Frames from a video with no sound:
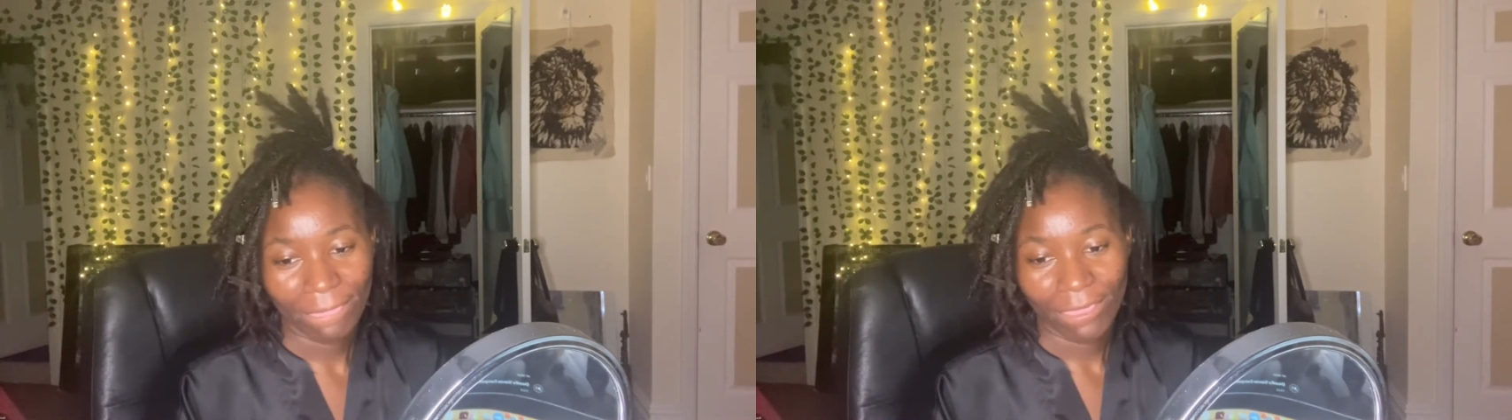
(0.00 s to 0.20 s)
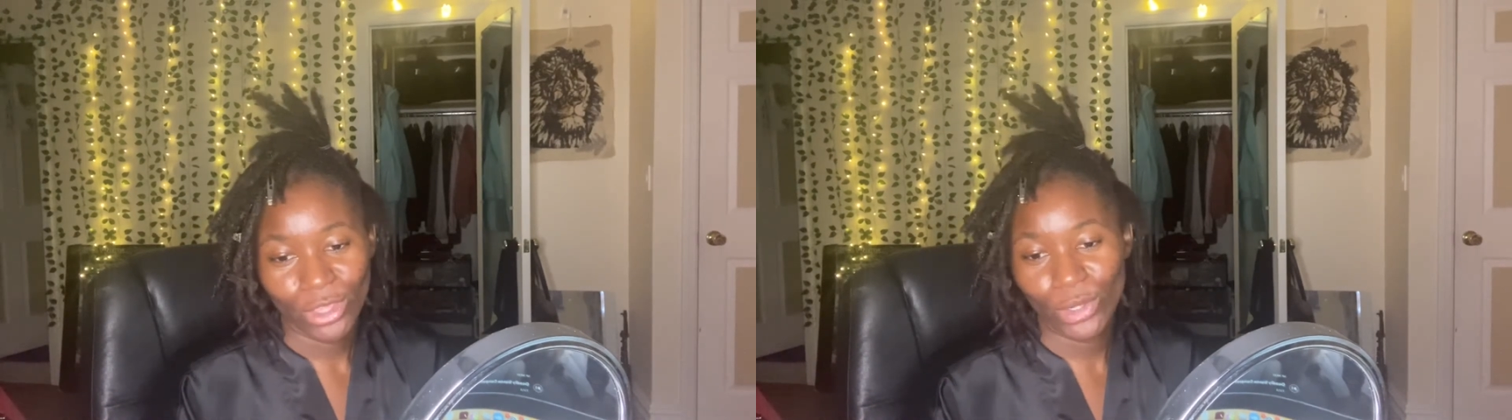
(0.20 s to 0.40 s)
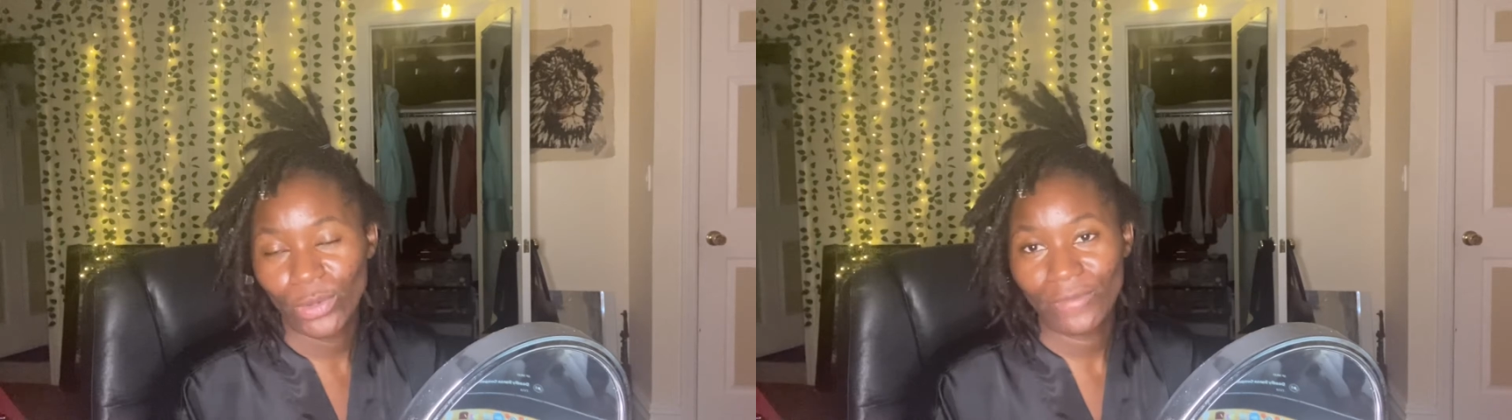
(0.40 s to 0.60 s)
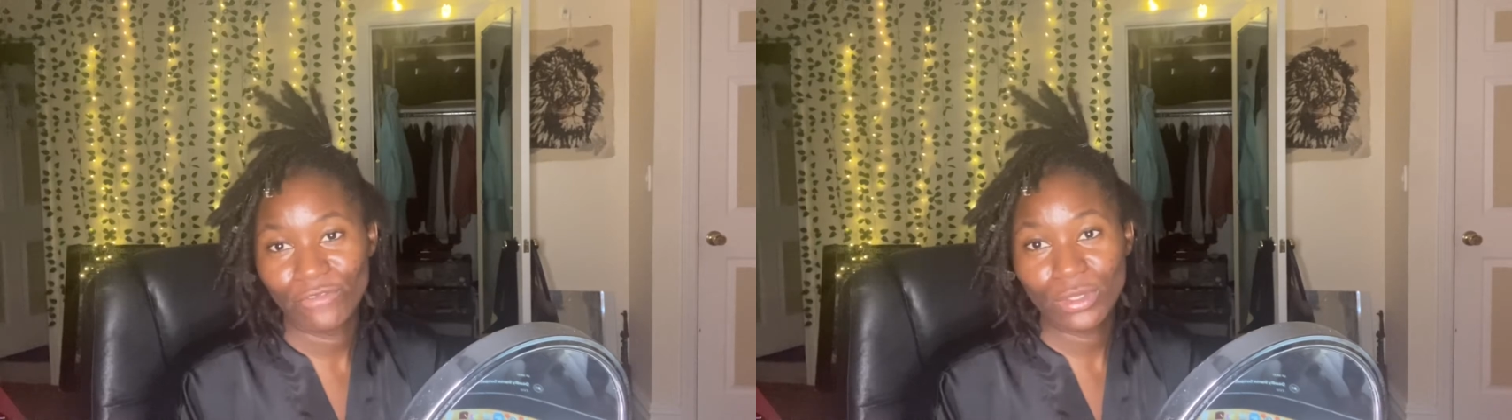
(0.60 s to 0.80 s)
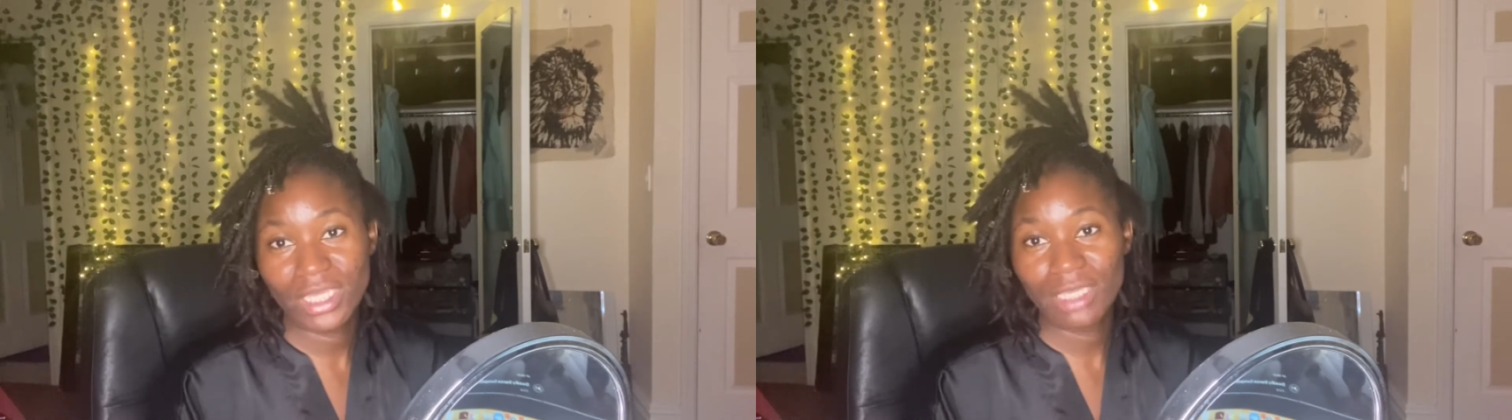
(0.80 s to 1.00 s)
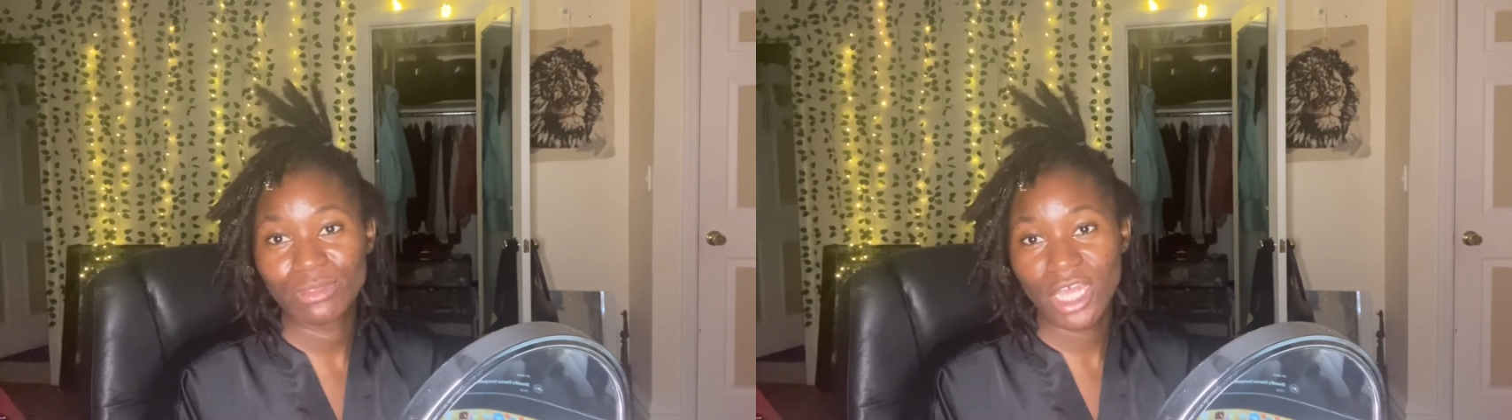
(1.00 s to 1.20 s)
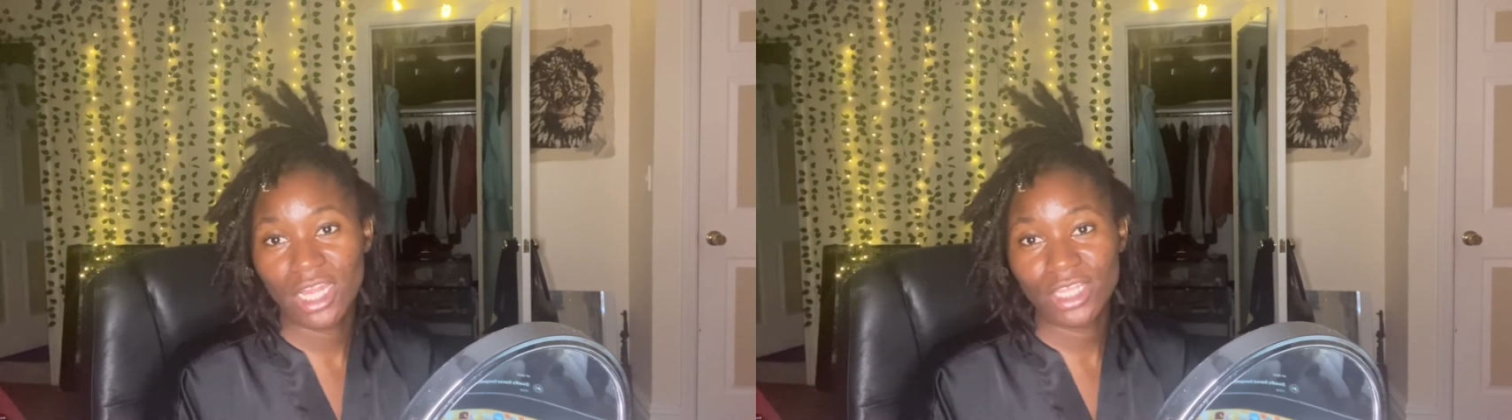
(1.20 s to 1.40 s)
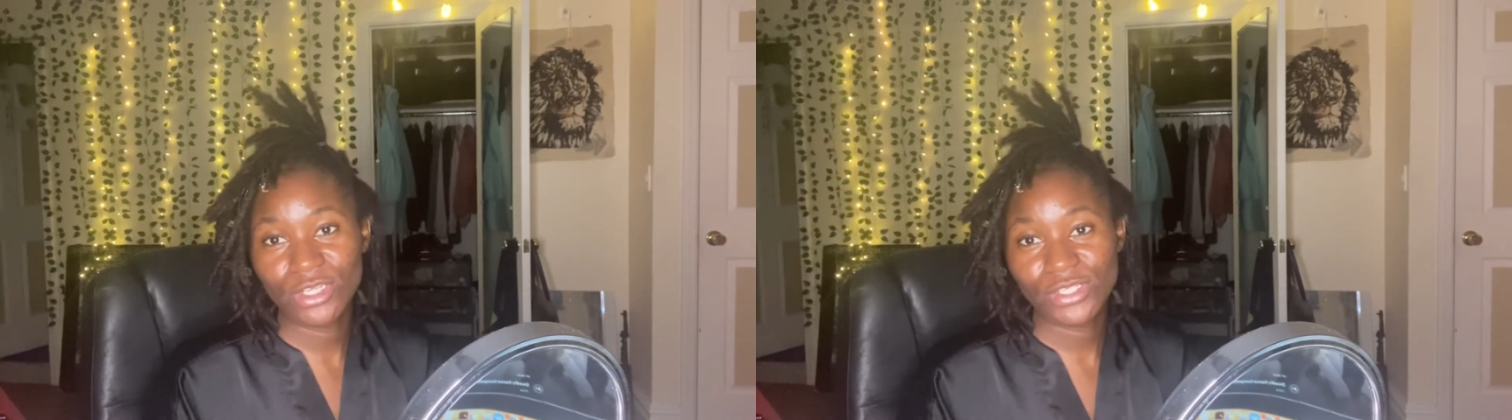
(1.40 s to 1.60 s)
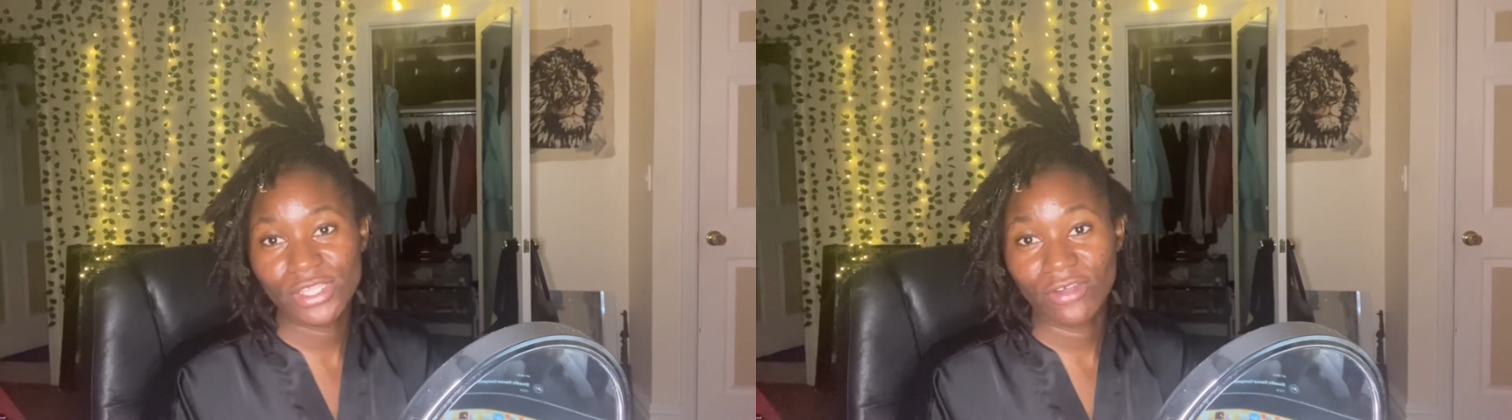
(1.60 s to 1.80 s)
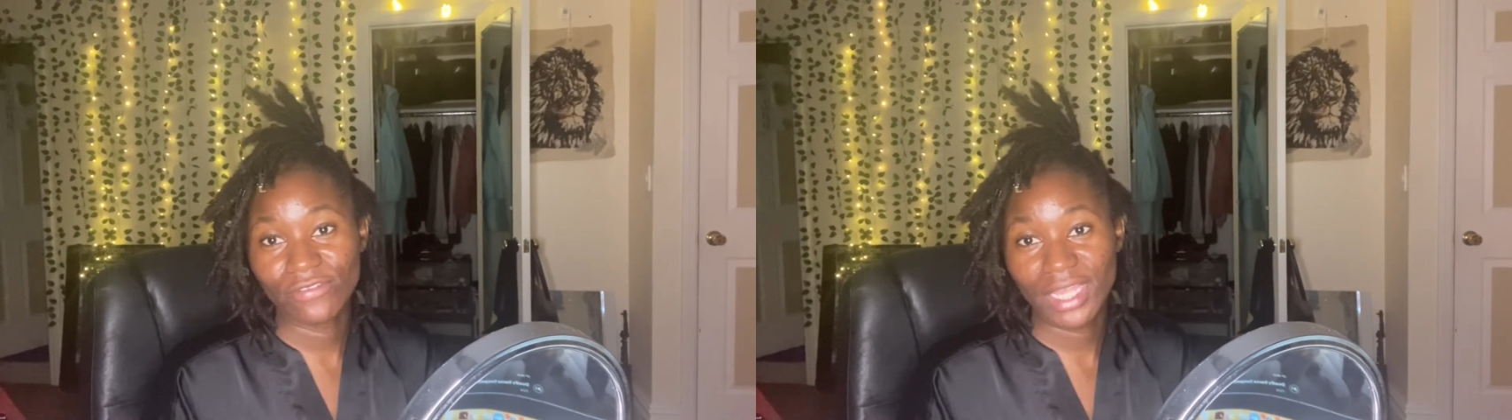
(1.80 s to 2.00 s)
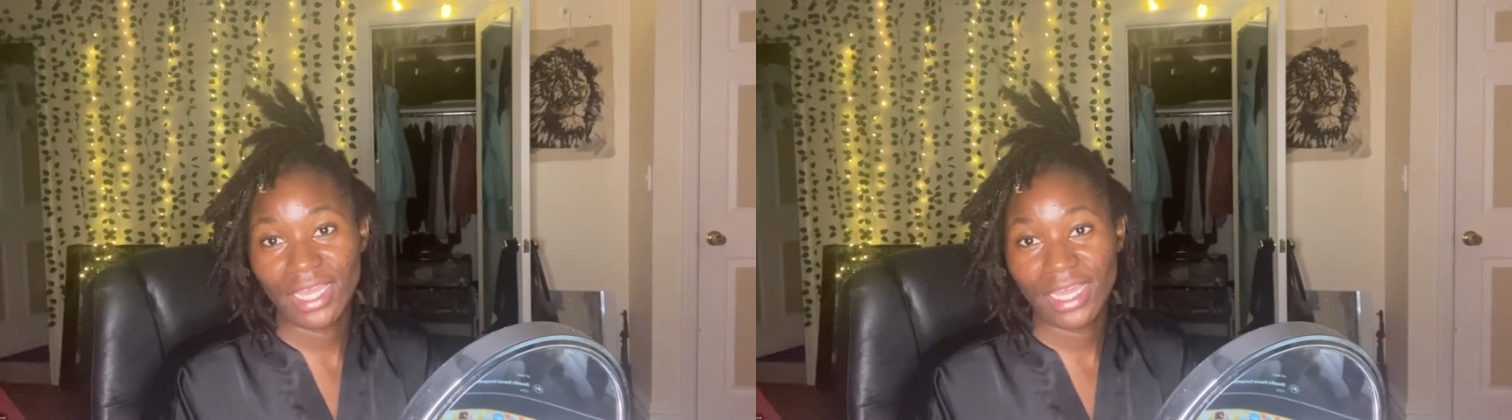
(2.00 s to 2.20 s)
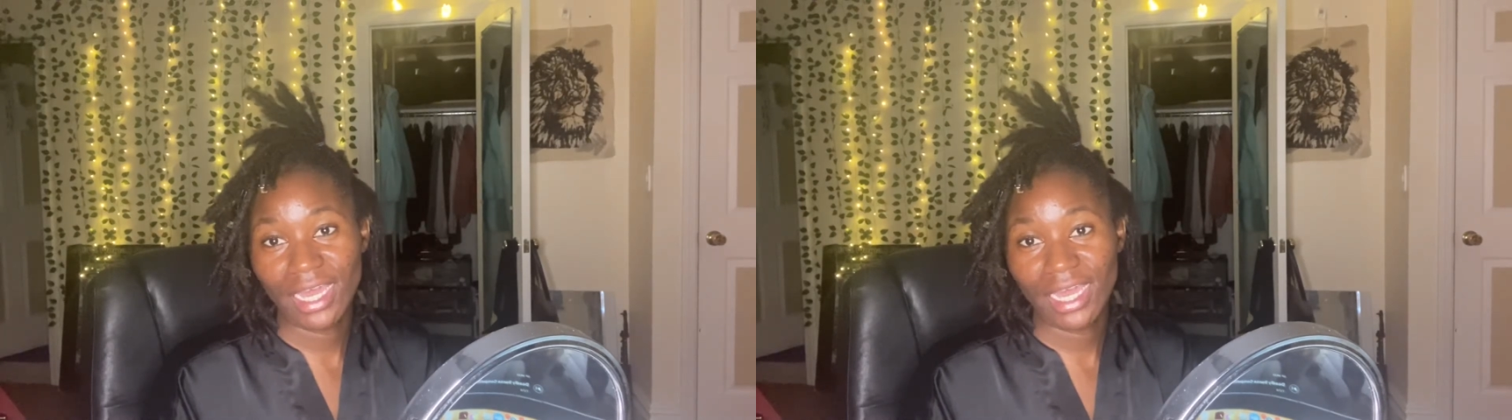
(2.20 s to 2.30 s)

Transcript: you know, if you keep telling yourself like,